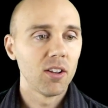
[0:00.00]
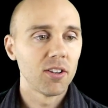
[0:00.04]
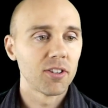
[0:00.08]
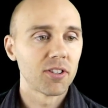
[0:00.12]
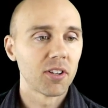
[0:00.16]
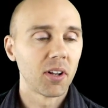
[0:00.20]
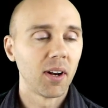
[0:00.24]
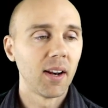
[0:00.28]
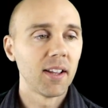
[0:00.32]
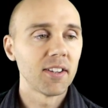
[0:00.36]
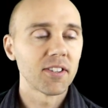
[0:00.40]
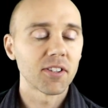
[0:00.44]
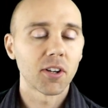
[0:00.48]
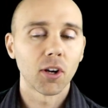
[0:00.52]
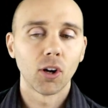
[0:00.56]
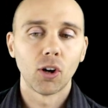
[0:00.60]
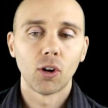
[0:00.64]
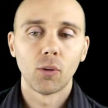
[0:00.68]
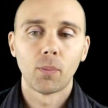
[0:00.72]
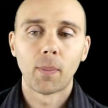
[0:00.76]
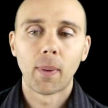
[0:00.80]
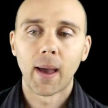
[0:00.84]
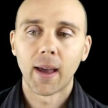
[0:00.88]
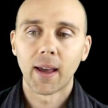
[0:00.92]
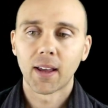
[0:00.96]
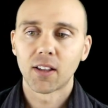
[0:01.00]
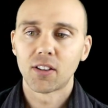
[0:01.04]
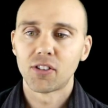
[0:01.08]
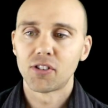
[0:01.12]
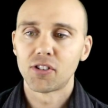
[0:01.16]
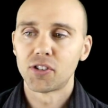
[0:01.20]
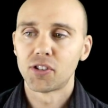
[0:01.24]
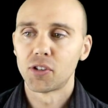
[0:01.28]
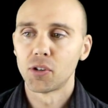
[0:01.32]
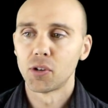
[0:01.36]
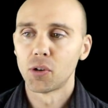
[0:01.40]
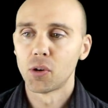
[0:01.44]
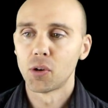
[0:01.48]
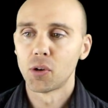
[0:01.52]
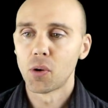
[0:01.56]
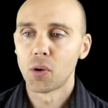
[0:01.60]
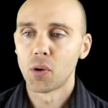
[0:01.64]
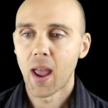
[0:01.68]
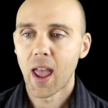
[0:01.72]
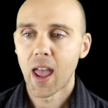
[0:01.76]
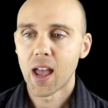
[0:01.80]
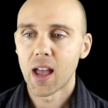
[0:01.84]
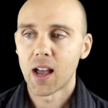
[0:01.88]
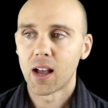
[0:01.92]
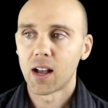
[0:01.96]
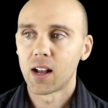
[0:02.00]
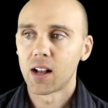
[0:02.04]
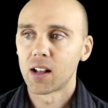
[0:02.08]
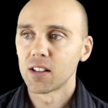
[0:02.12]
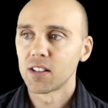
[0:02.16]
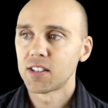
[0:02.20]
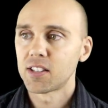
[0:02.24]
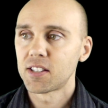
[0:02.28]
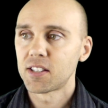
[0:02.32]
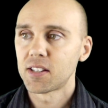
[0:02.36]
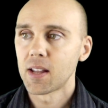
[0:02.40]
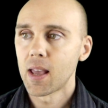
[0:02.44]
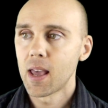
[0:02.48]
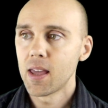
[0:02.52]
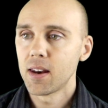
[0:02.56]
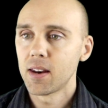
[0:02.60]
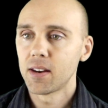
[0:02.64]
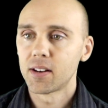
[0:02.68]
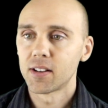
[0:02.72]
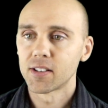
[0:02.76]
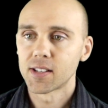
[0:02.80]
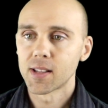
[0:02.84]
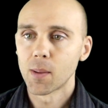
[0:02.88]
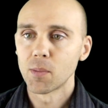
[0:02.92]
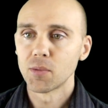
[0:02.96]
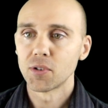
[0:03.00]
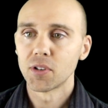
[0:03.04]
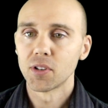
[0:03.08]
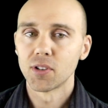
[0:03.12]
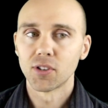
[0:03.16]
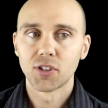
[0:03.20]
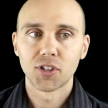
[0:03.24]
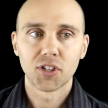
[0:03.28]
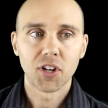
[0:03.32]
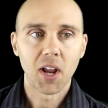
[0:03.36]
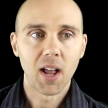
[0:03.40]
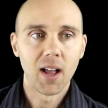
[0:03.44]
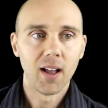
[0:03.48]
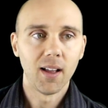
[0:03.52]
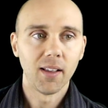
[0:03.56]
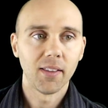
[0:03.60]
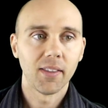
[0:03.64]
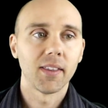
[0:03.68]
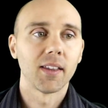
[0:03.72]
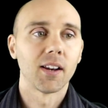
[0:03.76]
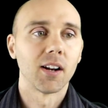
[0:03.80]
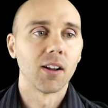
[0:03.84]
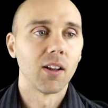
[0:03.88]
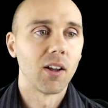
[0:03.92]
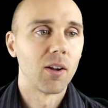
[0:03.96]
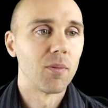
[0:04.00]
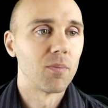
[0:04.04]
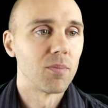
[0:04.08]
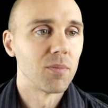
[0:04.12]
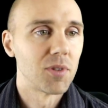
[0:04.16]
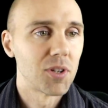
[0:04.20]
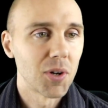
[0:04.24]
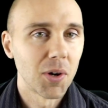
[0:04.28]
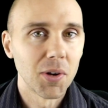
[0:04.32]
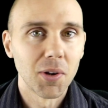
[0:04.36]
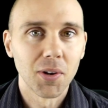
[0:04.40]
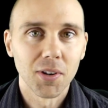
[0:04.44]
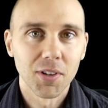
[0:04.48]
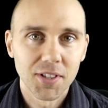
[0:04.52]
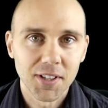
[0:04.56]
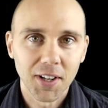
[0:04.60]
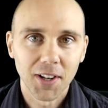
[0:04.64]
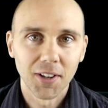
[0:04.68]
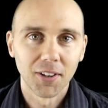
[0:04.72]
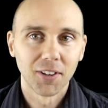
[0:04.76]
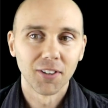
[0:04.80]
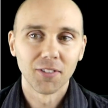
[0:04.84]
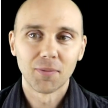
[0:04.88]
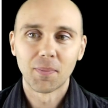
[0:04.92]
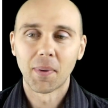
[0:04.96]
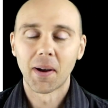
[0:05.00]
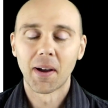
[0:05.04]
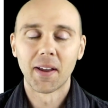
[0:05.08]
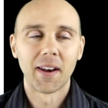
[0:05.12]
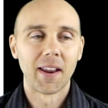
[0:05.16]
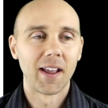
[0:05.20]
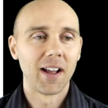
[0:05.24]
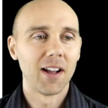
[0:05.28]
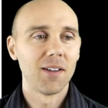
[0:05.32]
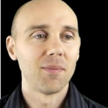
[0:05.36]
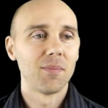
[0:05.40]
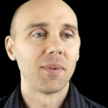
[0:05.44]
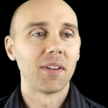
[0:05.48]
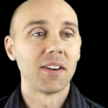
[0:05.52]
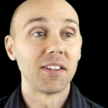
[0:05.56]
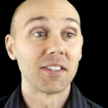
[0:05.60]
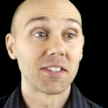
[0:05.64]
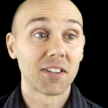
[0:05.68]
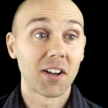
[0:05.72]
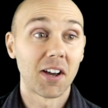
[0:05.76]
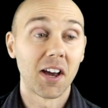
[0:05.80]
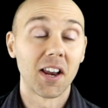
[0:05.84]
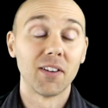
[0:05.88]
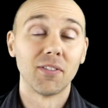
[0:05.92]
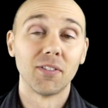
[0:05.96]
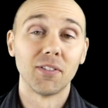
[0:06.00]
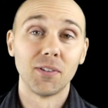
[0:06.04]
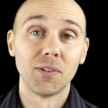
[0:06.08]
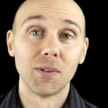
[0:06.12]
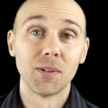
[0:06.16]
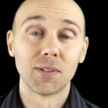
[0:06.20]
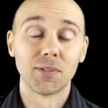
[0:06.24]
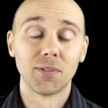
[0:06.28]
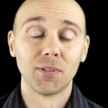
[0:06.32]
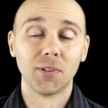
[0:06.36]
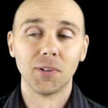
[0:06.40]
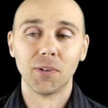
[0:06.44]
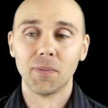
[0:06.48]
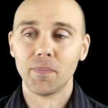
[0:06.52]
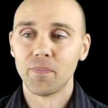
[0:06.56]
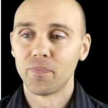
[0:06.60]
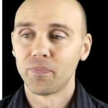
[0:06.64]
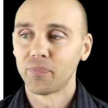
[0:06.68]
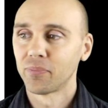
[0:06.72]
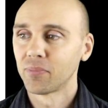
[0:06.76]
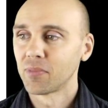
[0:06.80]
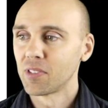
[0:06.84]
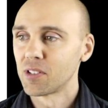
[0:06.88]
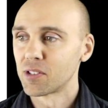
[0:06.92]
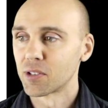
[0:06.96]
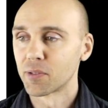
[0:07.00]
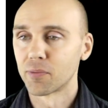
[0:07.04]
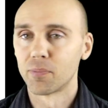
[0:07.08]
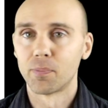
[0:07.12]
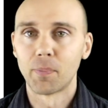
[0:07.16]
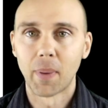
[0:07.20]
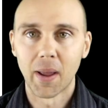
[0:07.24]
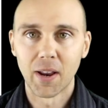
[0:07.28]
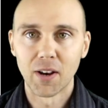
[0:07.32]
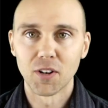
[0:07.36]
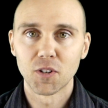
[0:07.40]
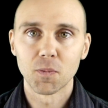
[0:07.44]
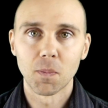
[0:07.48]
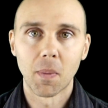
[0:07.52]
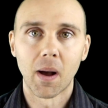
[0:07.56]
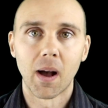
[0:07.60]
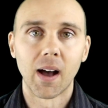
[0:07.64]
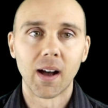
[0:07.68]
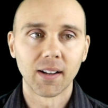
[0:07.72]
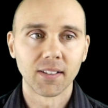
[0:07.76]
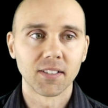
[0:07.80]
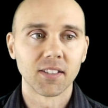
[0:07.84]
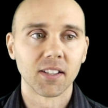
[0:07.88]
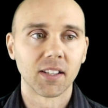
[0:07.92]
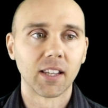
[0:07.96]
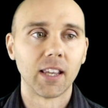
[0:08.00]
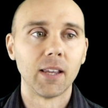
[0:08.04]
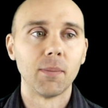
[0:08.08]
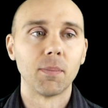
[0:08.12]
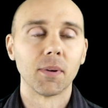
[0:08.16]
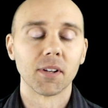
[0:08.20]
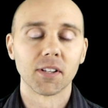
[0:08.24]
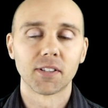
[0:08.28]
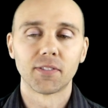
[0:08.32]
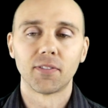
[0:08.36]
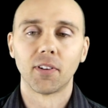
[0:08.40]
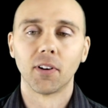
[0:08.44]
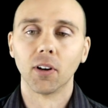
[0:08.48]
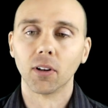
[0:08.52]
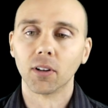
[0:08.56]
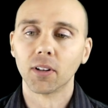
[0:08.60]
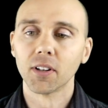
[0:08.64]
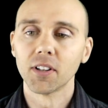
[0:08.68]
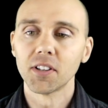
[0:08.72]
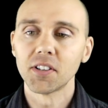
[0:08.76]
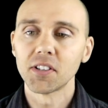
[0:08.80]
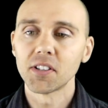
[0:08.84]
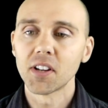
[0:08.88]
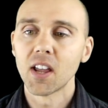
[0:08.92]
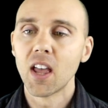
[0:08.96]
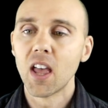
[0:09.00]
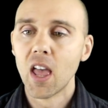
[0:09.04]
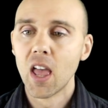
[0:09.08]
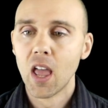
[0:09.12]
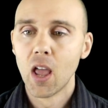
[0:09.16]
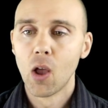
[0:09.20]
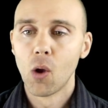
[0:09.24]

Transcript: So let's go back to our standard assumptions chart that I'm sure you're sick of by now, but it's kind of a useful sort of benchmark to keep us focused.